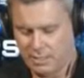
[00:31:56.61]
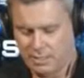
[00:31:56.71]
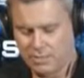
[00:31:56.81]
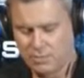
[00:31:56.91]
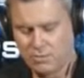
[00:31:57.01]

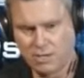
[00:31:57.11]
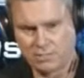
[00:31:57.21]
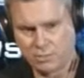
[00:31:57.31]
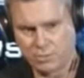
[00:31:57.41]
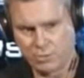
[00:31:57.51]
Hindu
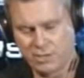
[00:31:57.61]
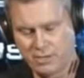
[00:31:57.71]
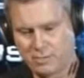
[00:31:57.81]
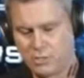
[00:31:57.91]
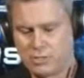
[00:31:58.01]
culture prior to
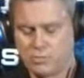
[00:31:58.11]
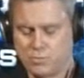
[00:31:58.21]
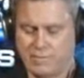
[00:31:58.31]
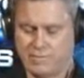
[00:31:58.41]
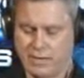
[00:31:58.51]
the British
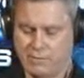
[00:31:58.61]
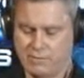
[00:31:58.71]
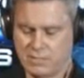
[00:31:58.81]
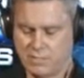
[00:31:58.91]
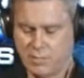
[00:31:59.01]
arrival.
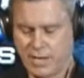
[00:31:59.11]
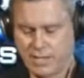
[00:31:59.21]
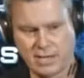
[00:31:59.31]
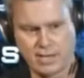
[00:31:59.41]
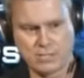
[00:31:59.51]
Every time a man
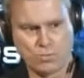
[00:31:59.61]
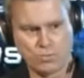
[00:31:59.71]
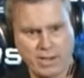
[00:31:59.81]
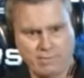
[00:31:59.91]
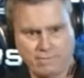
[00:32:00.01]
dies, the
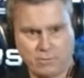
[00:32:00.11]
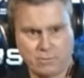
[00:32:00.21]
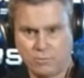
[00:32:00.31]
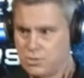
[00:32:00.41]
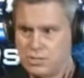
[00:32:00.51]
wife,
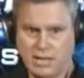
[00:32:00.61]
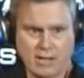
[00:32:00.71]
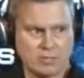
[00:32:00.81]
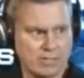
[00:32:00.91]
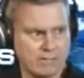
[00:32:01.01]
who's going to
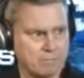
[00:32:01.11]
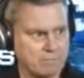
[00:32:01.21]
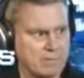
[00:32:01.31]
outlive him